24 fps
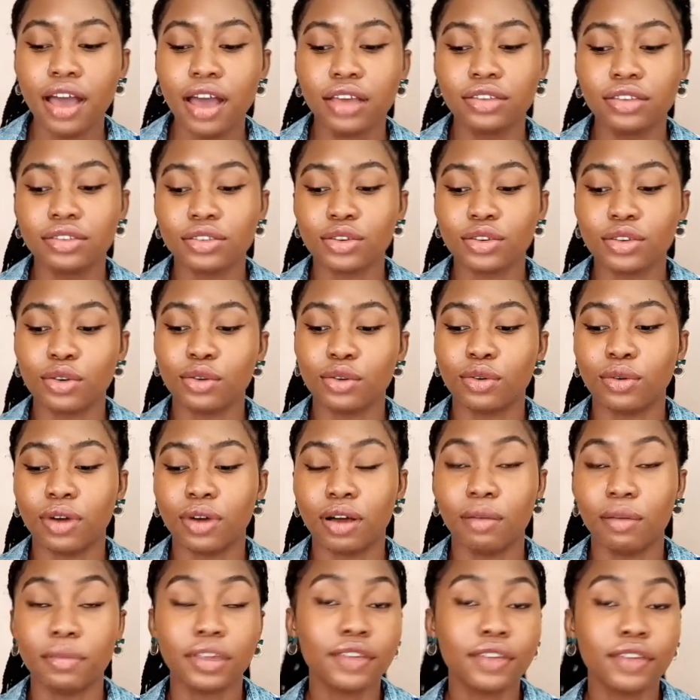So
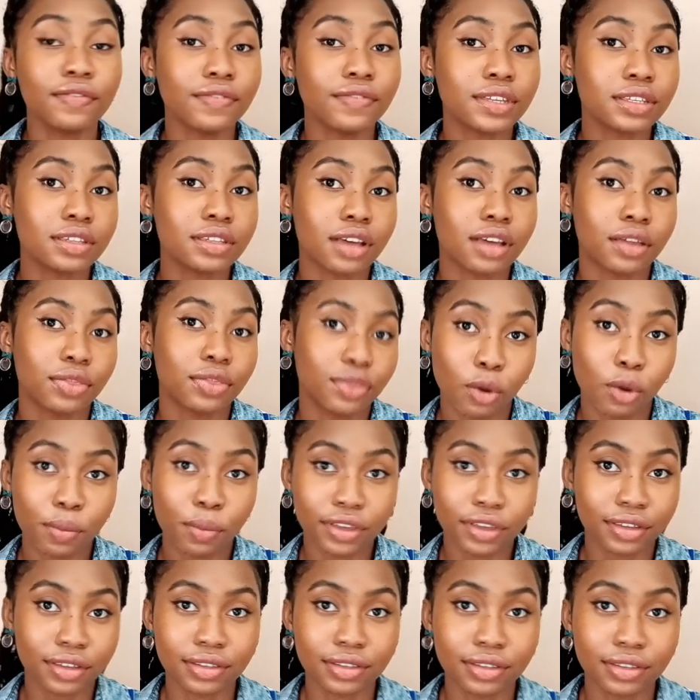if these are
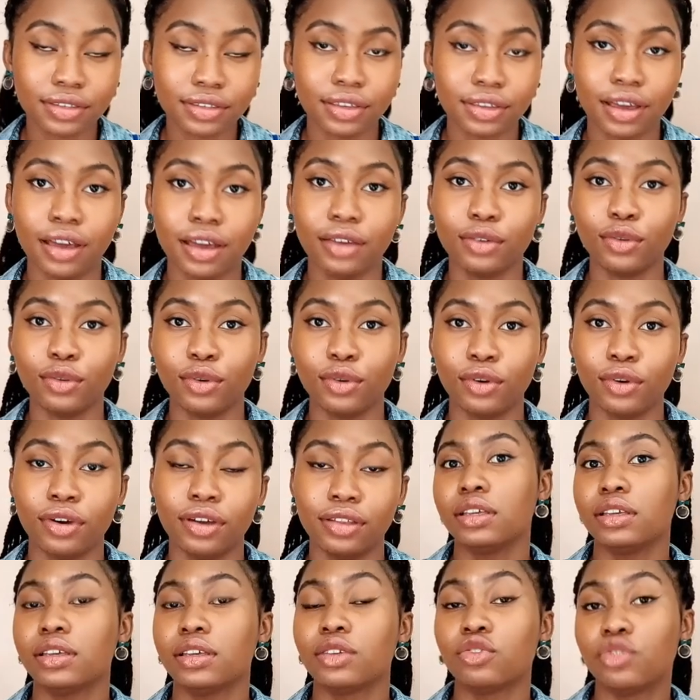topics that you are
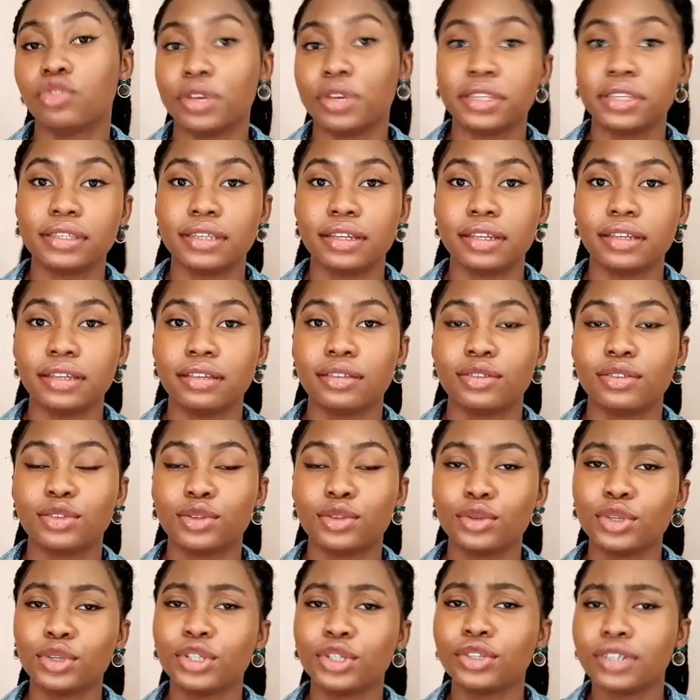interested in, so
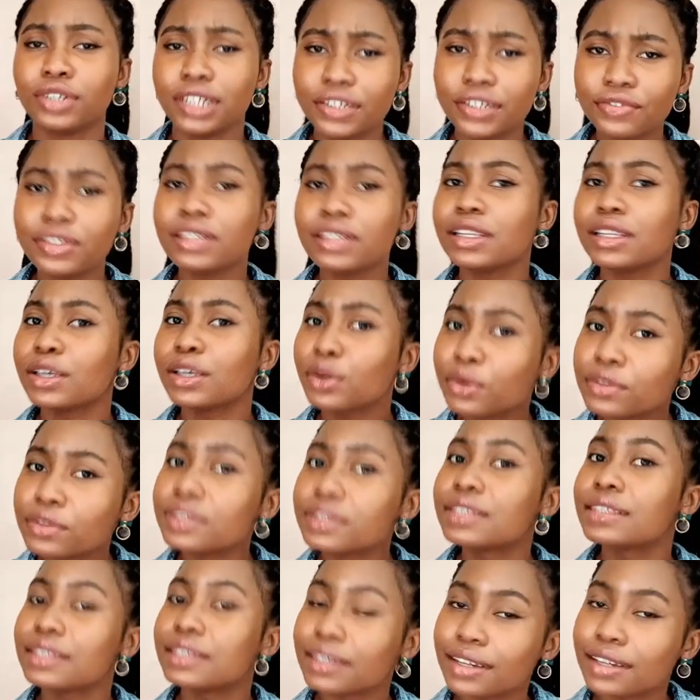you should definitely
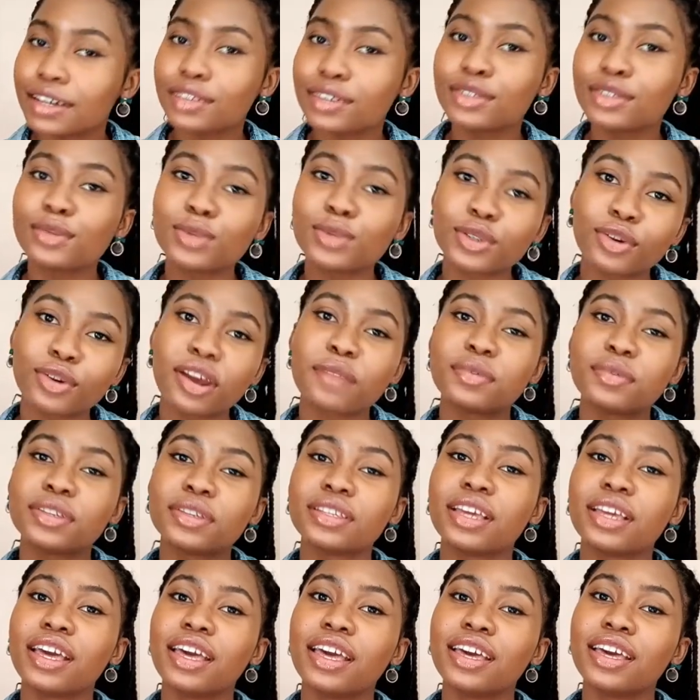consider subscribing
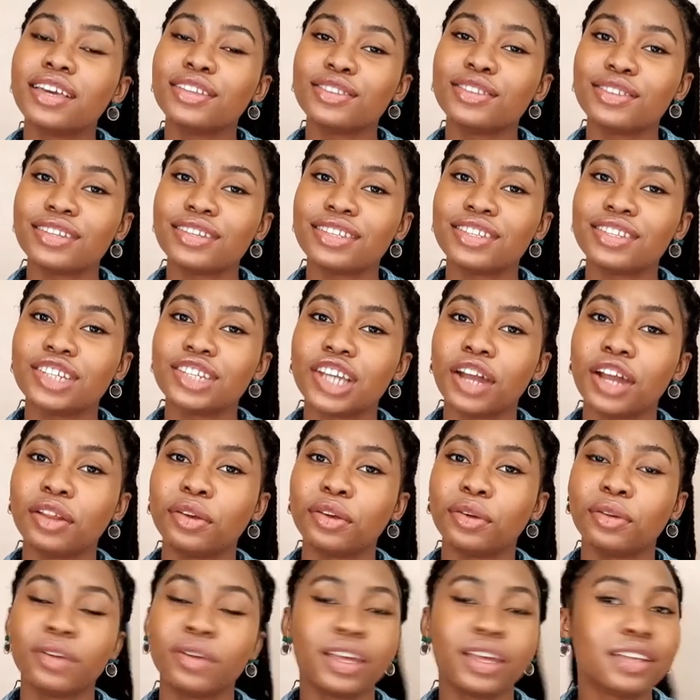to this
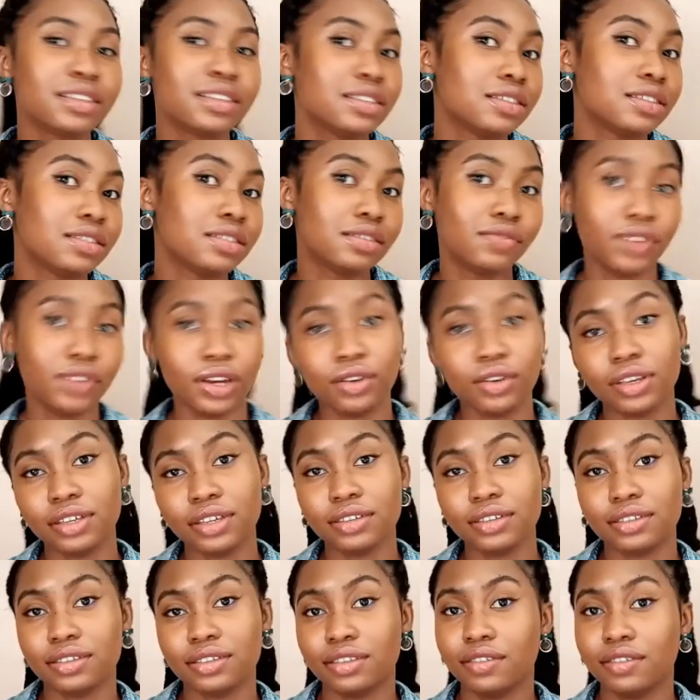channel. It's very
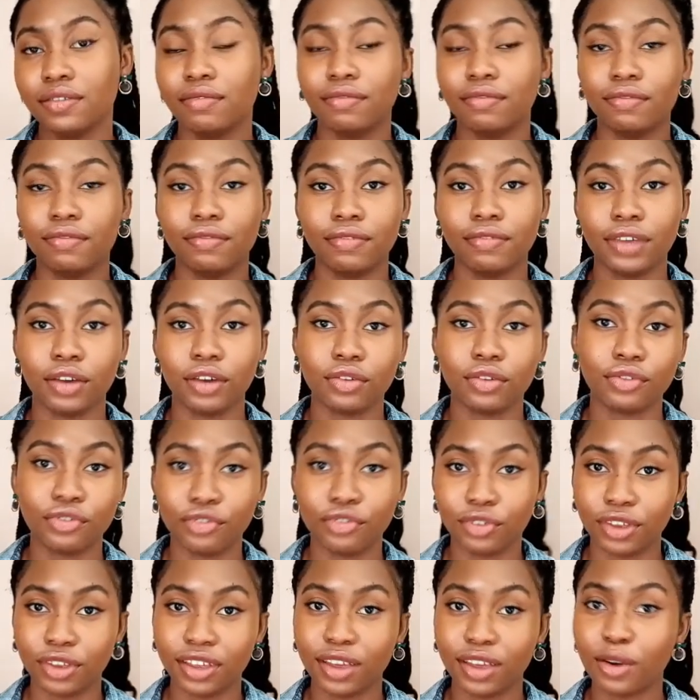easy, very
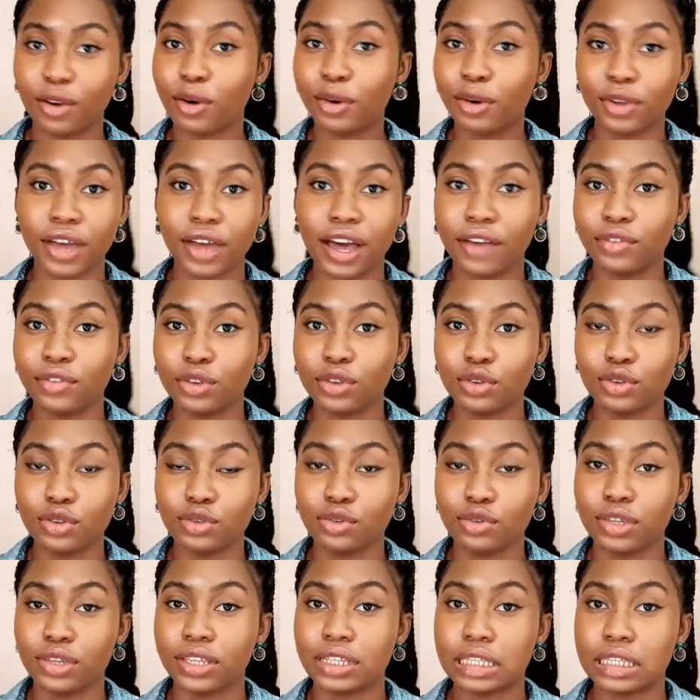free. All you have to do
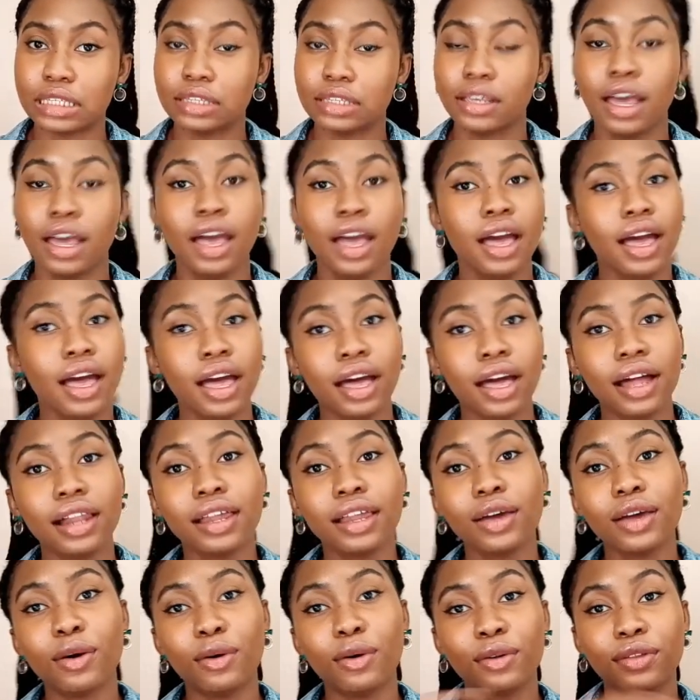is
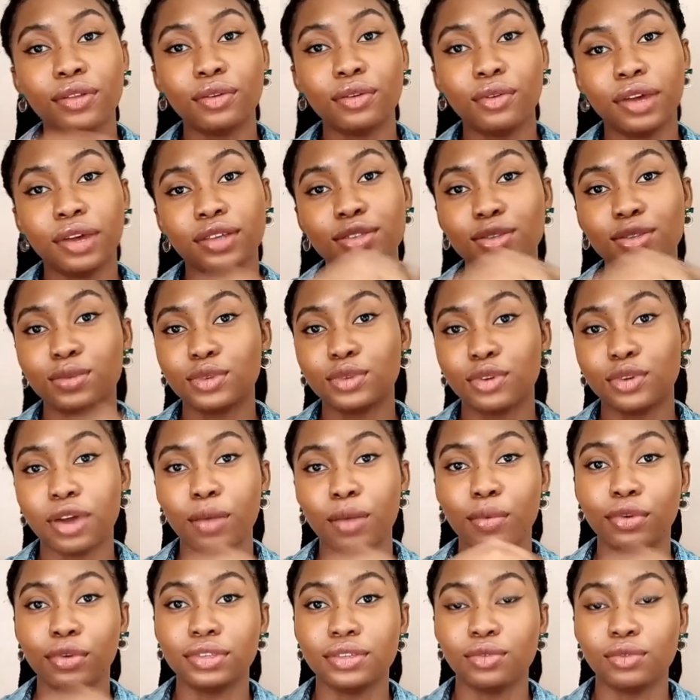click on the red subscribe
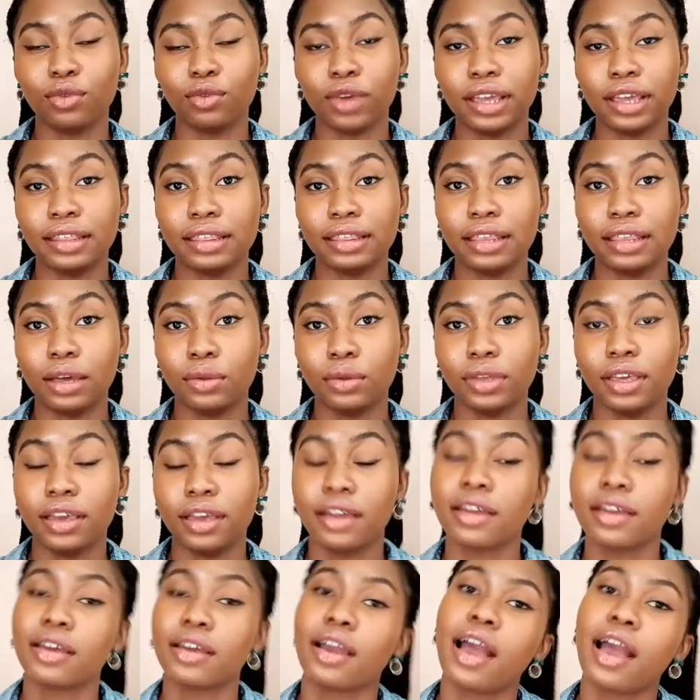button right down
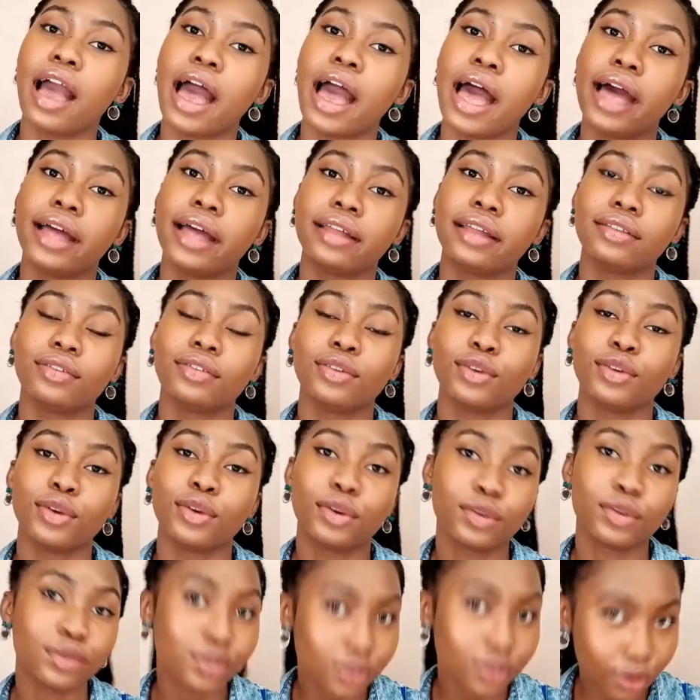here and you're
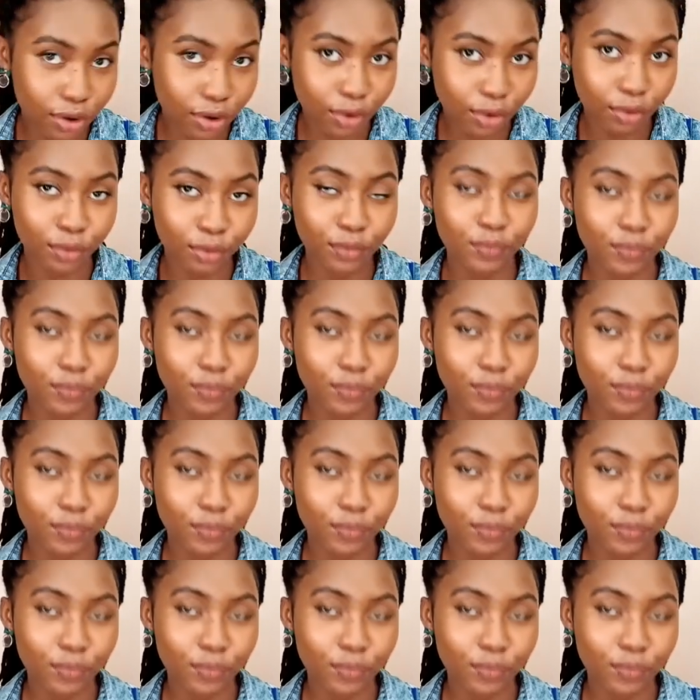good to go.